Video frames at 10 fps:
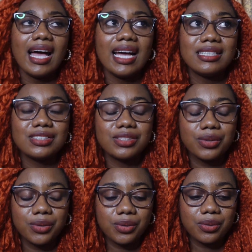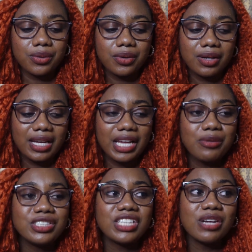And so it
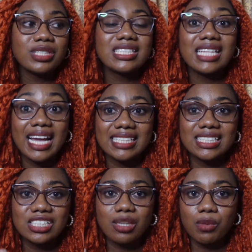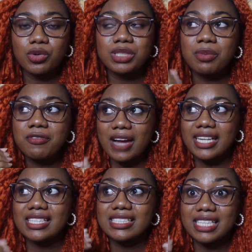was nice that someone was
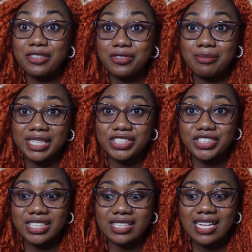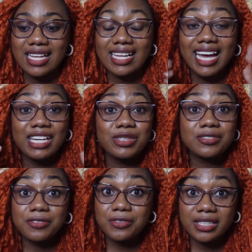providing this information, and it was
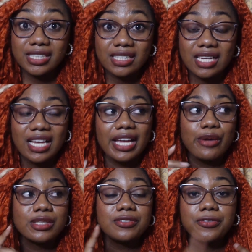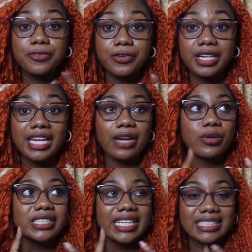for free. It
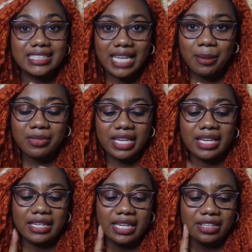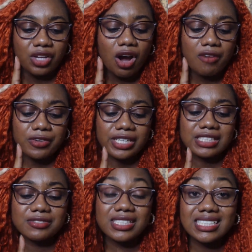was in depth. It covered
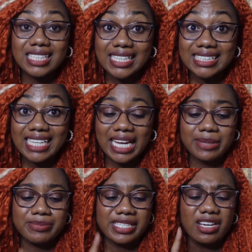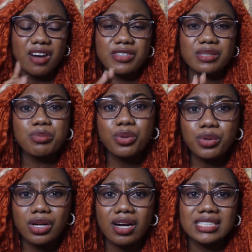different skin types, it covered
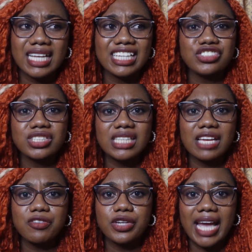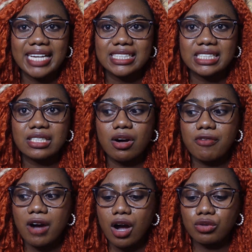products, and it just gave you an idea
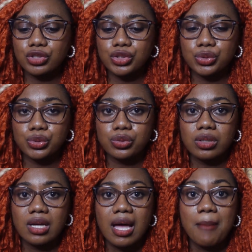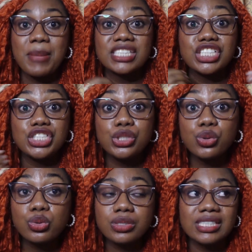of how to better
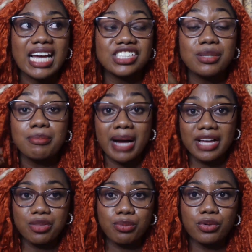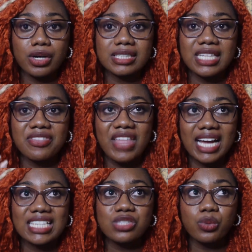use and to buy the products. And
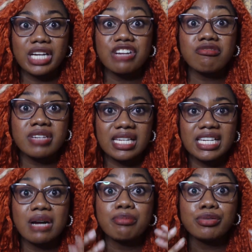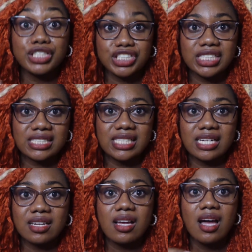that is what I really
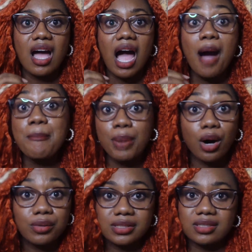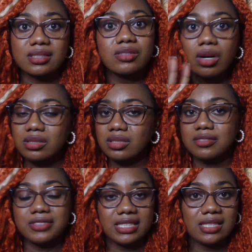appreciated about Dr.
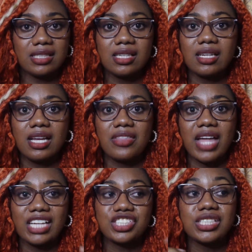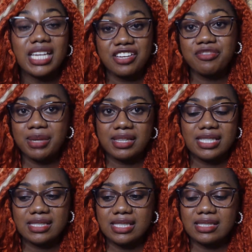V, that she gave me
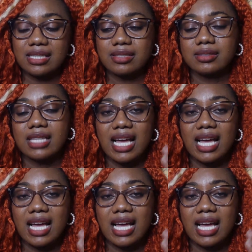these details.